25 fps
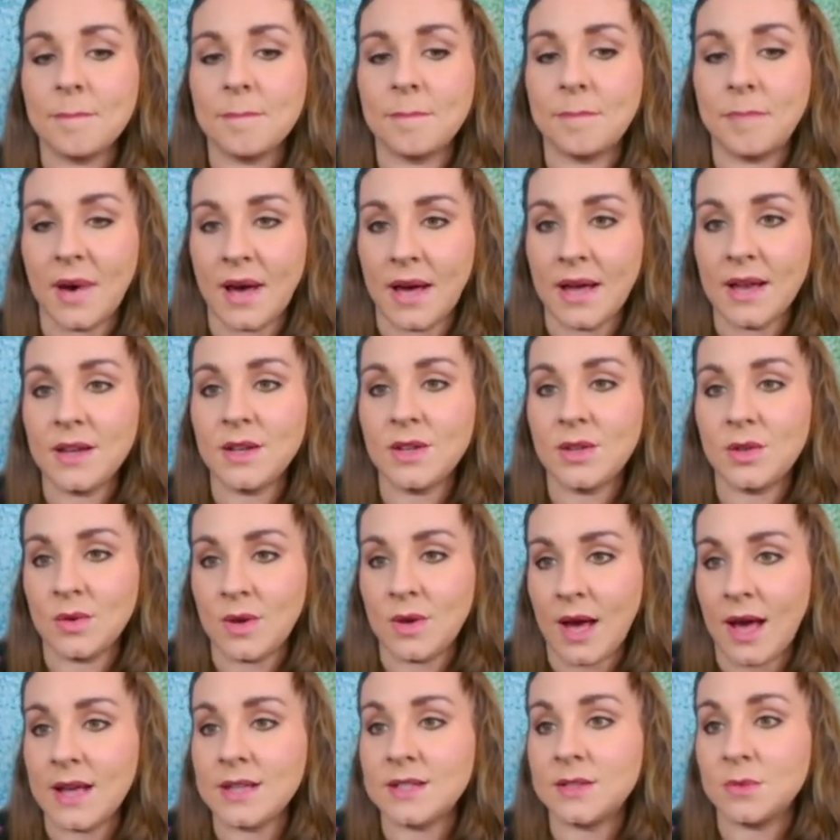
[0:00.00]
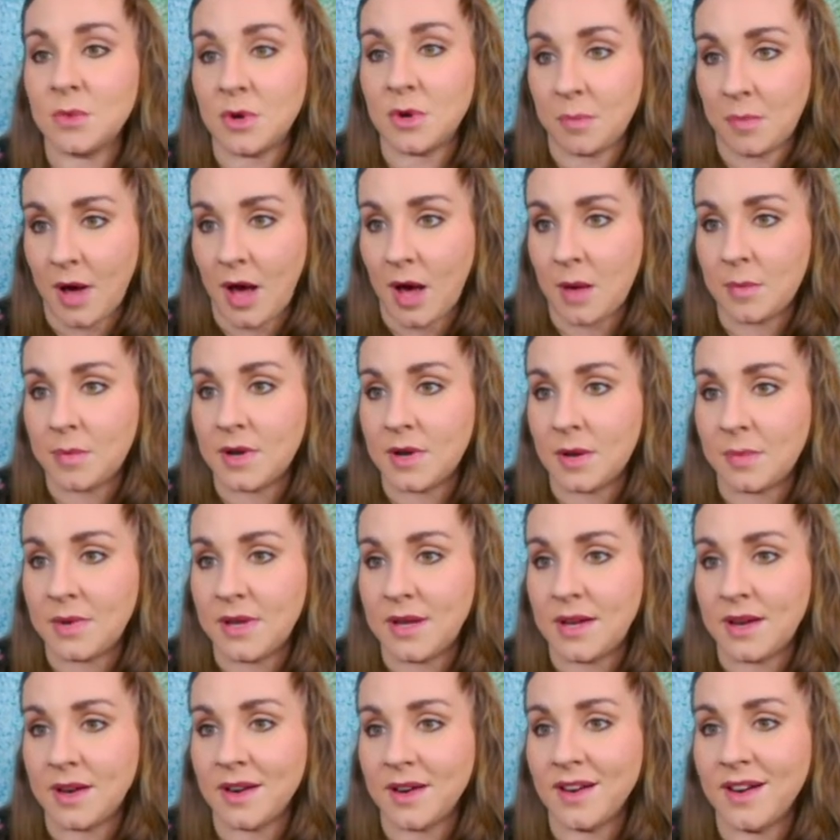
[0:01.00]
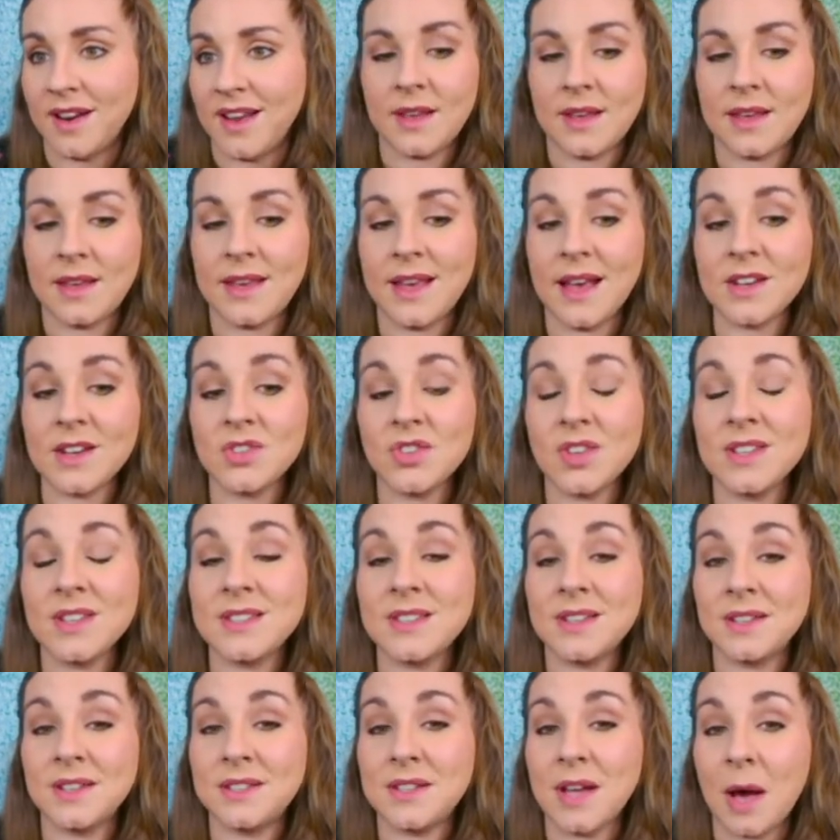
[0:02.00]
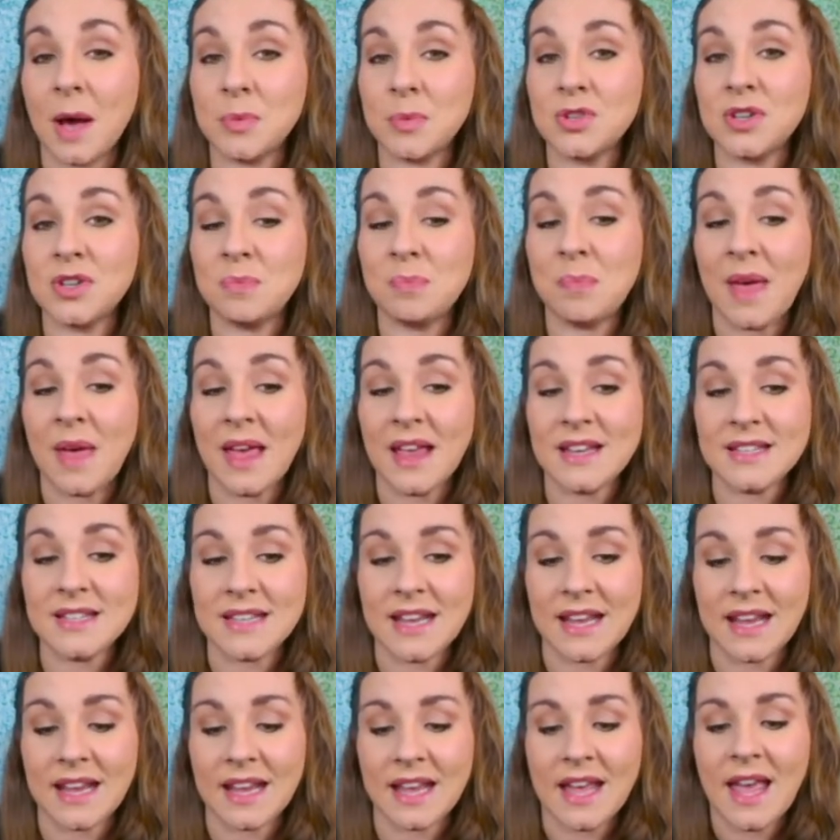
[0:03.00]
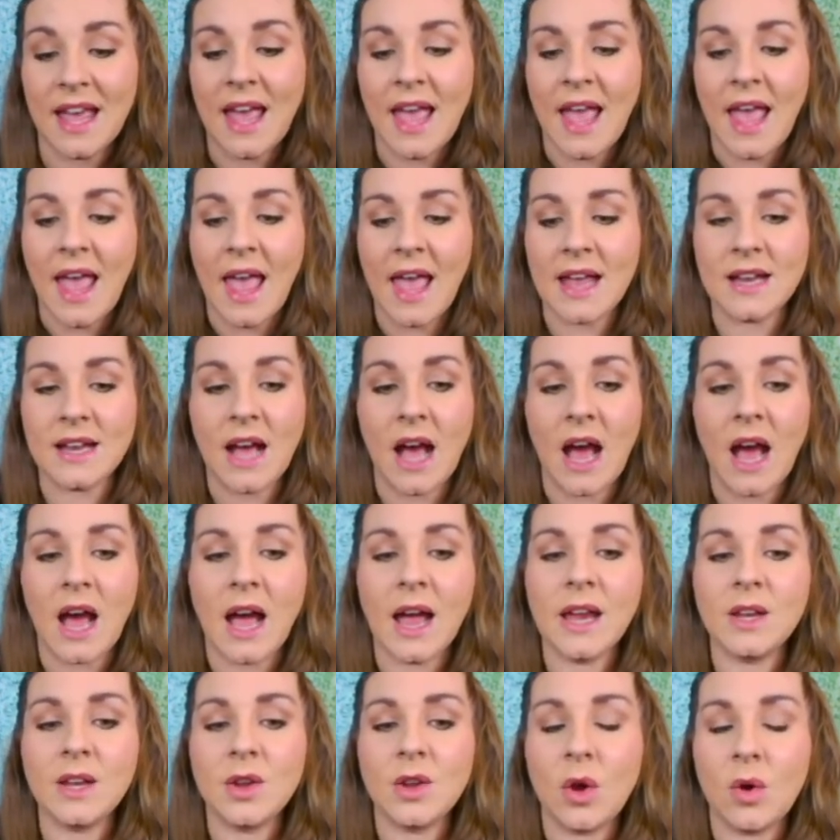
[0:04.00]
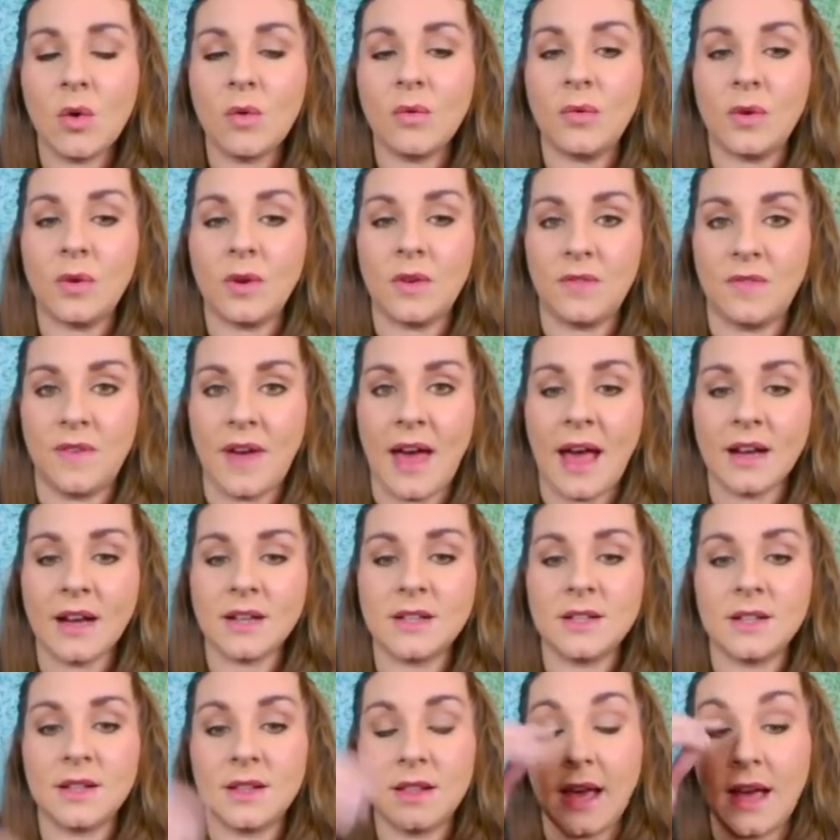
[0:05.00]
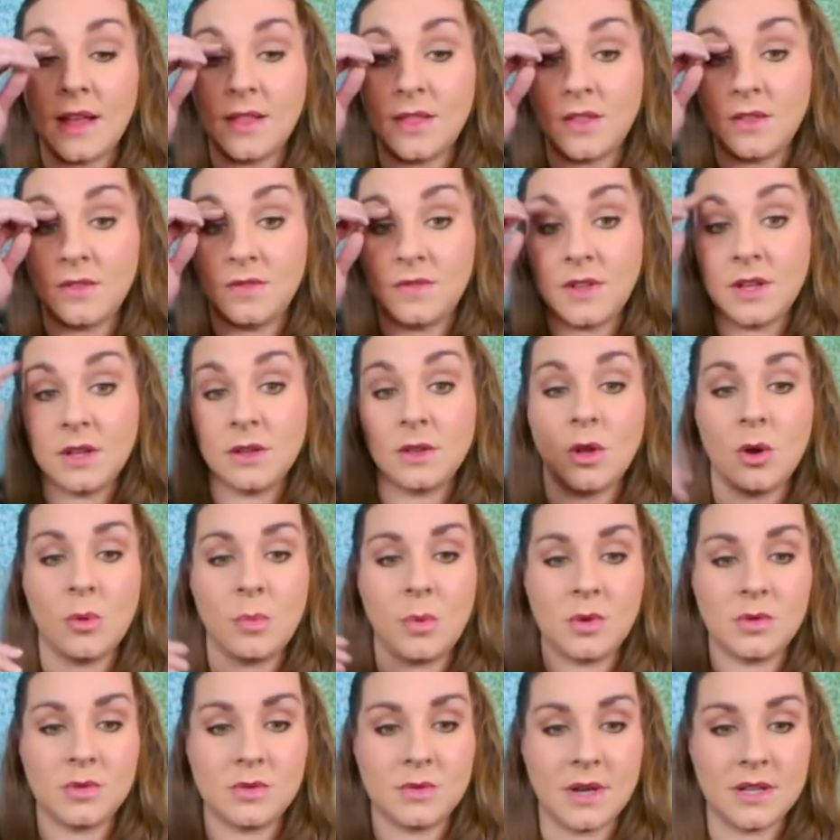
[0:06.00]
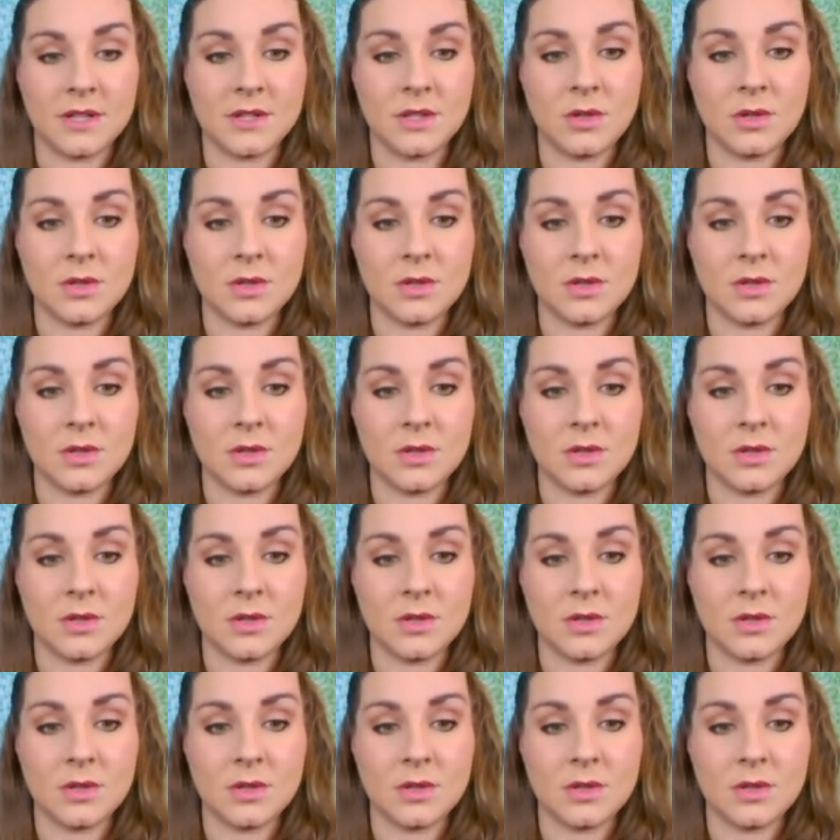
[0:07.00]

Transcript: but you guys, I'm going to pop it up here. He actually has an adoption pending. And I know for a fact that the Villalobos Rescue